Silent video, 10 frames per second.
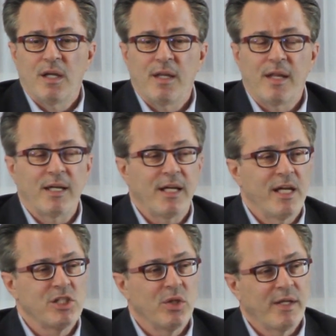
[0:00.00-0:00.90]
In that
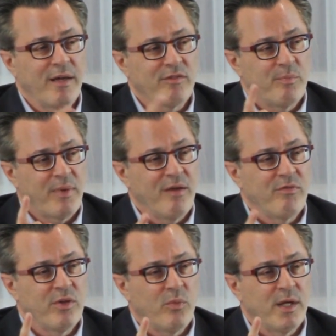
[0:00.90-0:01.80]
case, you only have to pay
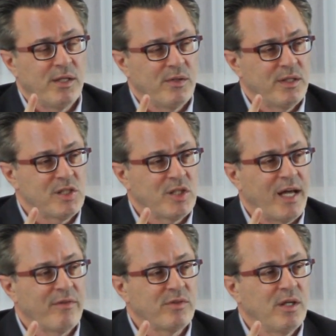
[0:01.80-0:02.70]
for the 1 year that's
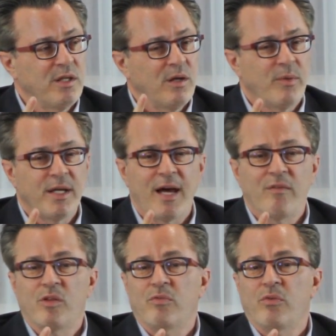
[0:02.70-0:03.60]
left. You already
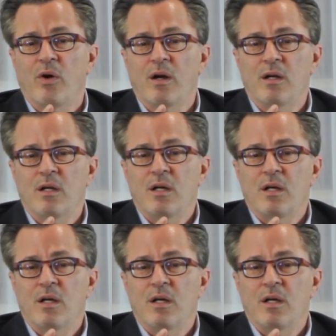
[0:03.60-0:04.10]
have the 4.